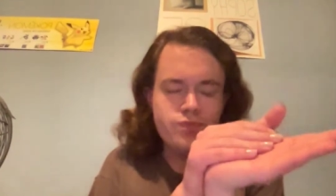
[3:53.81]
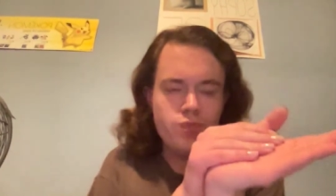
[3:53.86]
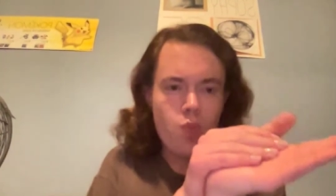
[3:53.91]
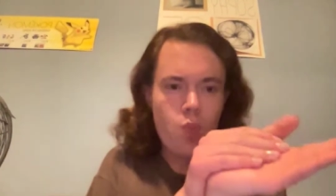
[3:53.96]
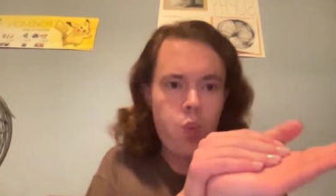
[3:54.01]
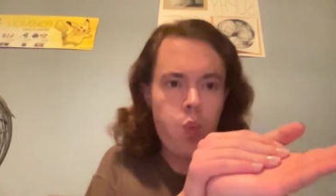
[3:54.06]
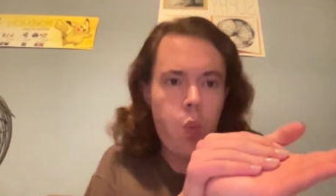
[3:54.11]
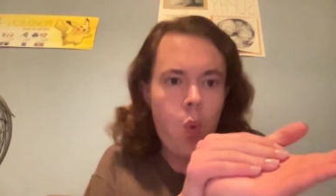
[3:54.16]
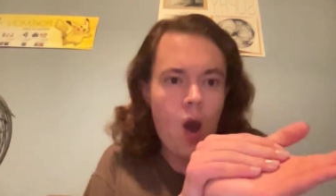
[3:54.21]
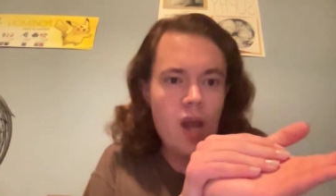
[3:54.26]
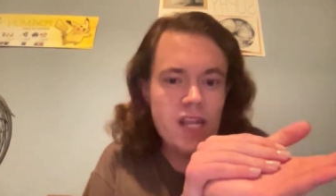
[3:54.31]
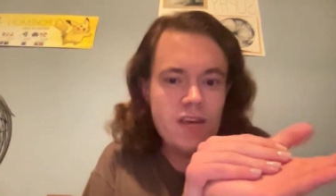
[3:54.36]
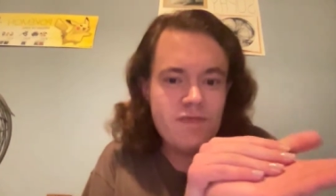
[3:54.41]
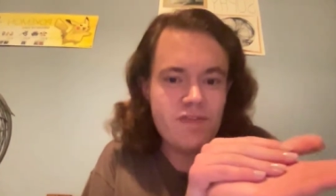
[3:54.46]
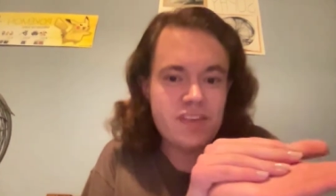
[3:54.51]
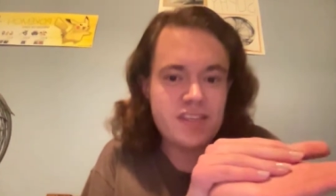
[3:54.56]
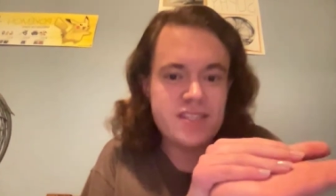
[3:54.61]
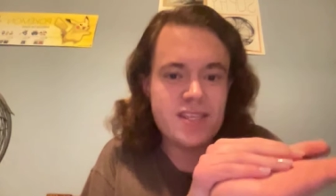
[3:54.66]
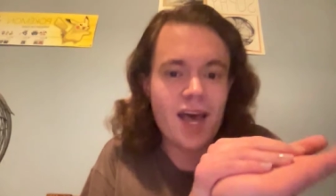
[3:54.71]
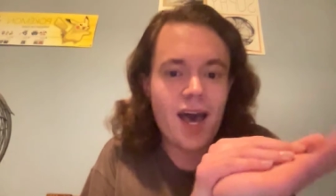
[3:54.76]
one of
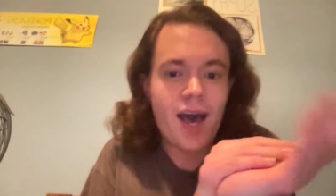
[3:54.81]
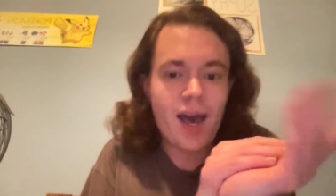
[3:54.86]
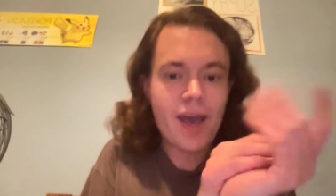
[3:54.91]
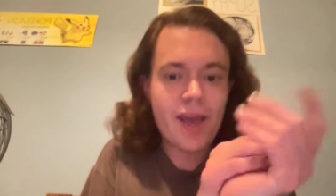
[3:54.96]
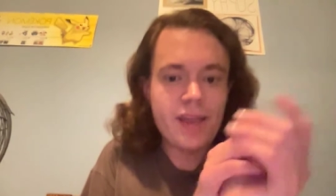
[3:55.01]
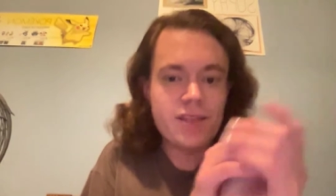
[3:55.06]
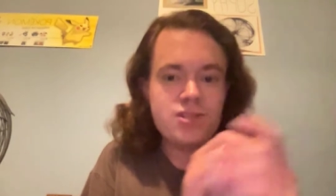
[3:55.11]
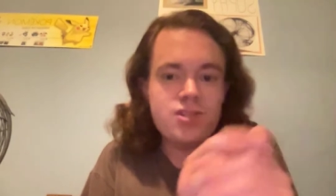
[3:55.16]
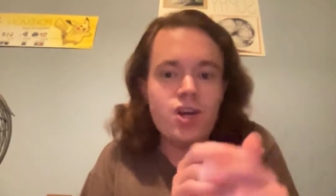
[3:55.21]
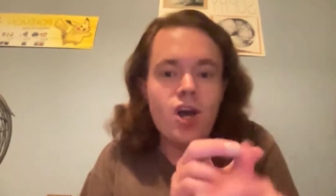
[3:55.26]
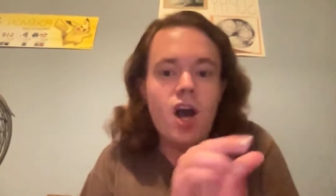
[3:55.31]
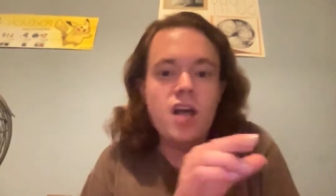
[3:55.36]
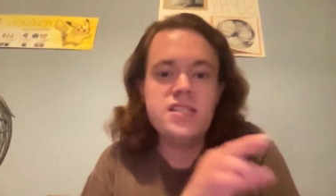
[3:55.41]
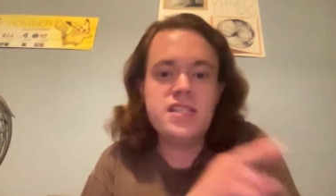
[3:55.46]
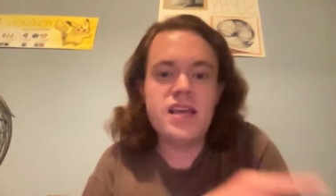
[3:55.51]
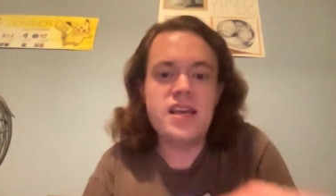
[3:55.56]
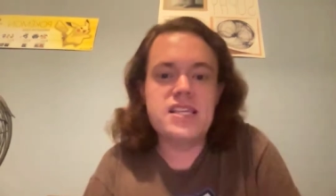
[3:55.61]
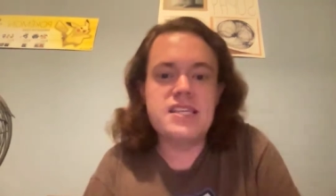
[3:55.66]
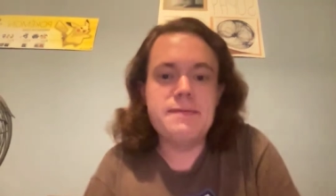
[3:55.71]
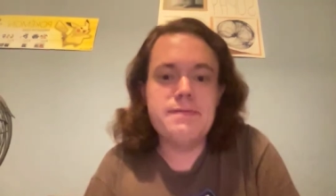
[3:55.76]
the sides,
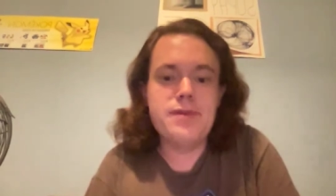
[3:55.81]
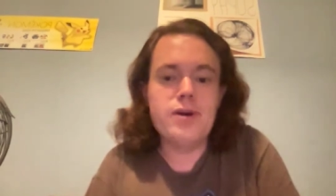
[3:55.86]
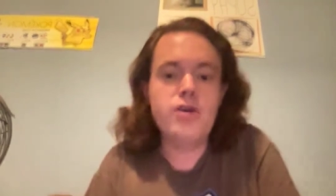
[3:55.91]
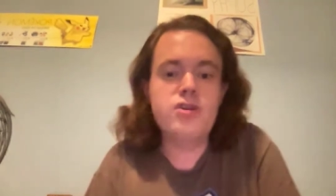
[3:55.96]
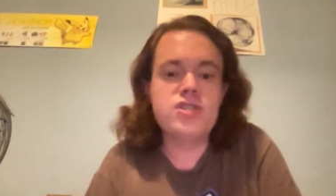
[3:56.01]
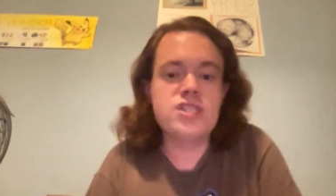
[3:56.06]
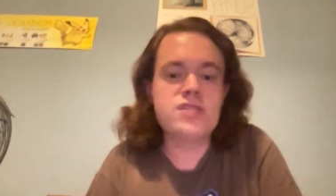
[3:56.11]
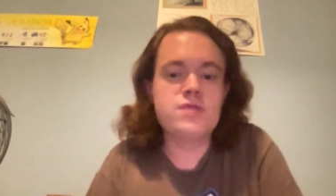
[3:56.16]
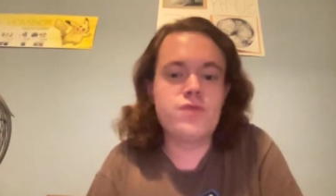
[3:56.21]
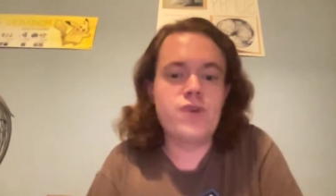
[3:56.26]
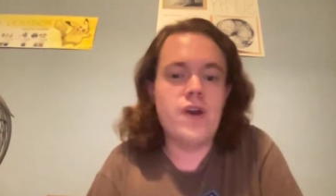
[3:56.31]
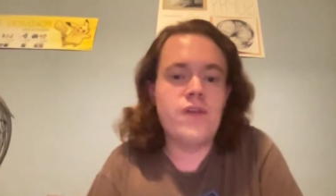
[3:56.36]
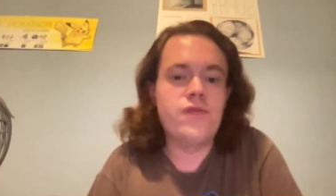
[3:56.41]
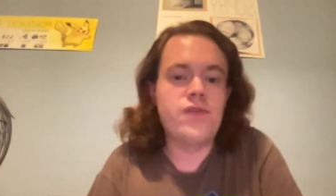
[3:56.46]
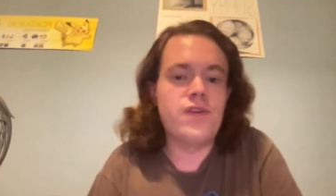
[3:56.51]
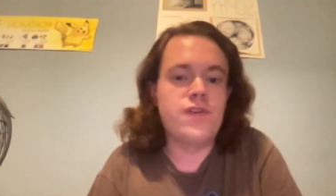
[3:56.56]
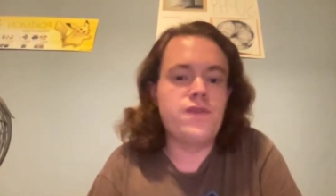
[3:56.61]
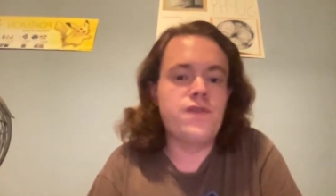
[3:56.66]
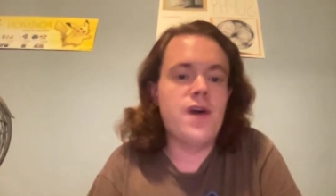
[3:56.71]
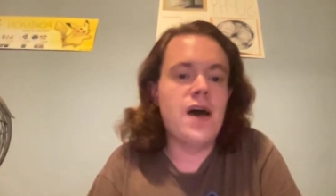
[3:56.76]
causing explosions
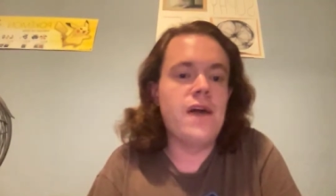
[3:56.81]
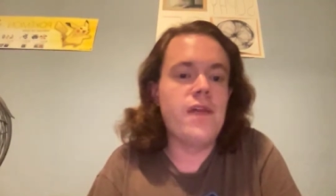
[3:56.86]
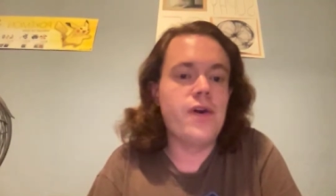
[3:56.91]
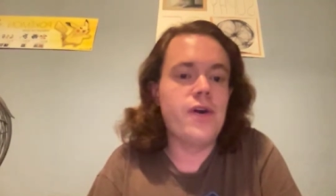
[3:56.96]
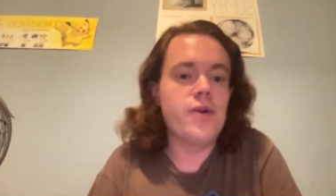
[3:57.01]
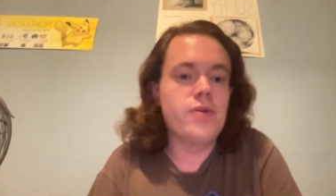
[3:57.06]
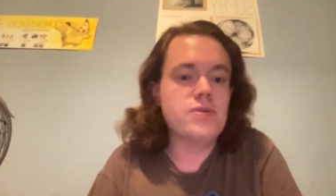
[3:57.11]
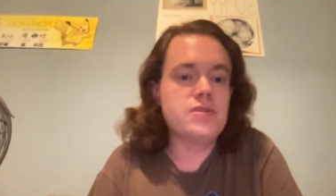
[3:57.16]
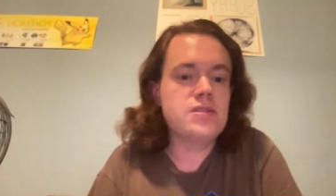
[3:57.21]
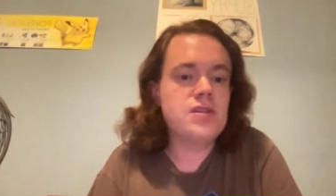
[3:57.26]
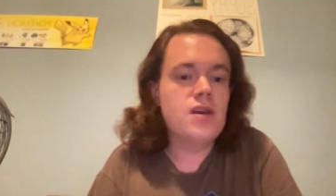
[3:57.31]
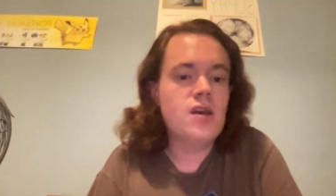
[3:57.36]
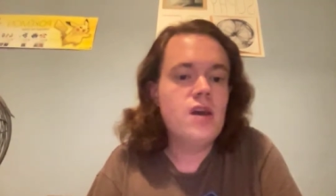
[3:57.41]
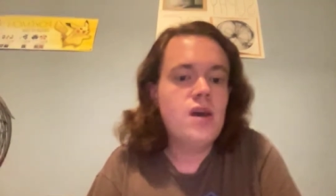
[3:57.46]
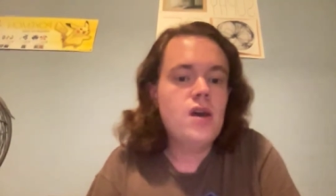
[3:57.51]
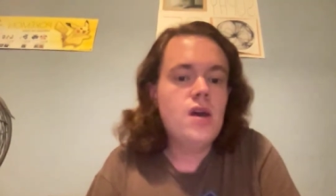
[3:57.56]
wherever it follows.